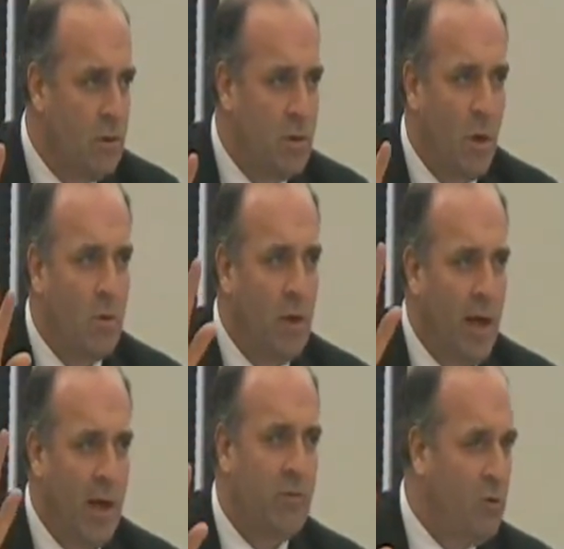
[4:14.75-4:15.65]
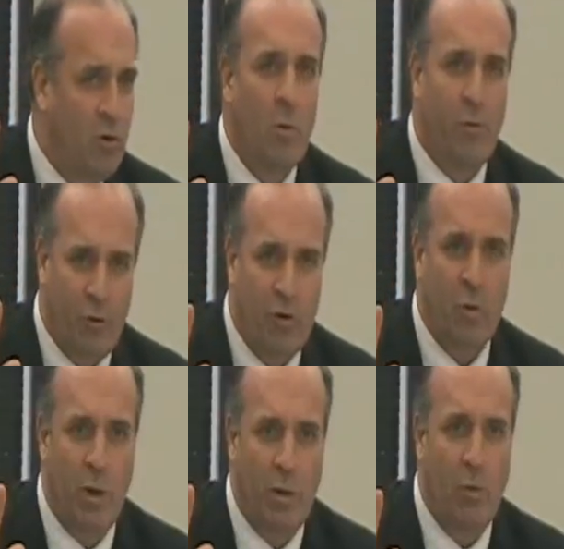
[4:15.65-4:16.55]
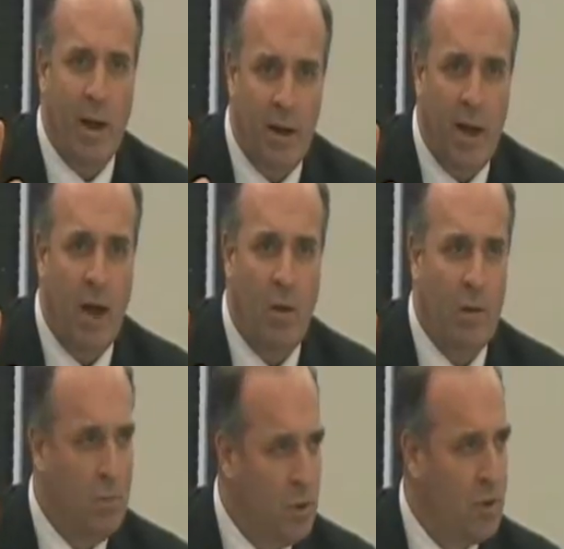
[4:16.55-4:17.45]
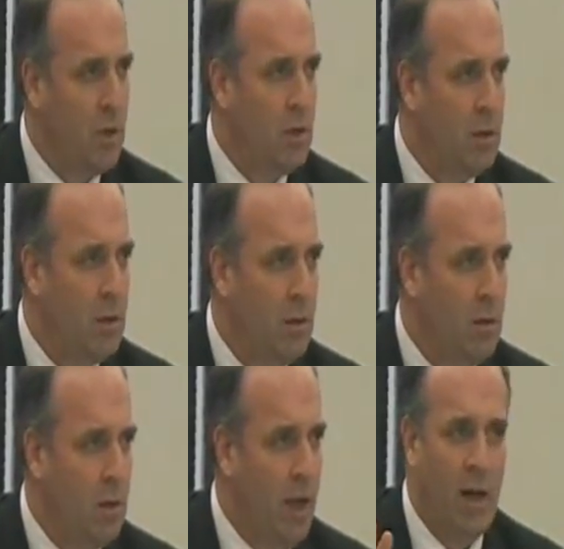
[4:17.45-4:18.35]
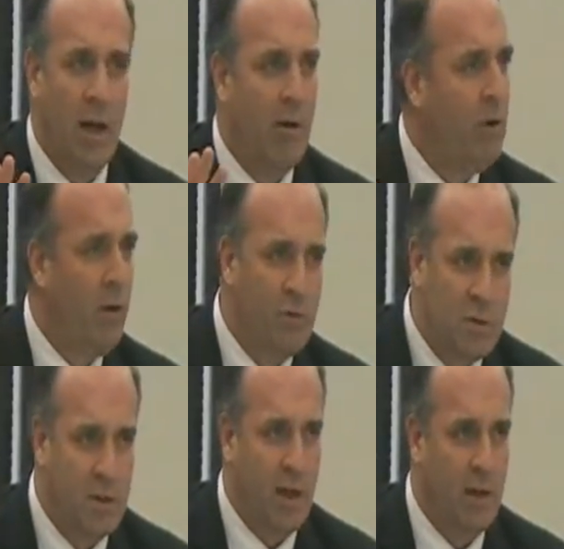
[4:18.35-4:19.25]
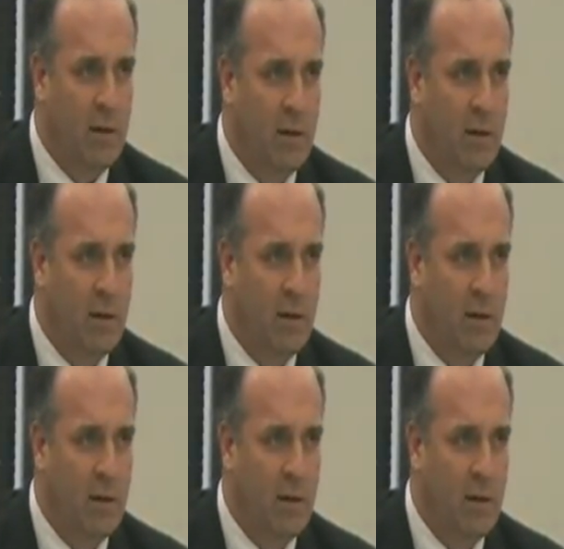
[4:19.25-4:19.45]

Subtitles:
don't get to do what they're doing right now in Michigan and in every other state,